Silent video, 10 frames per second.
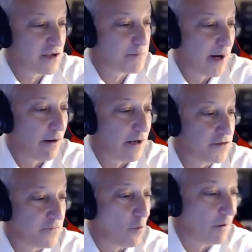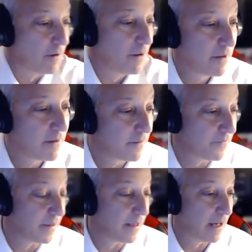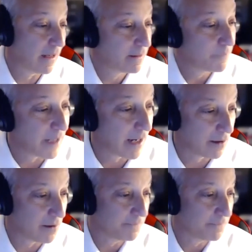pairings for the Bianco?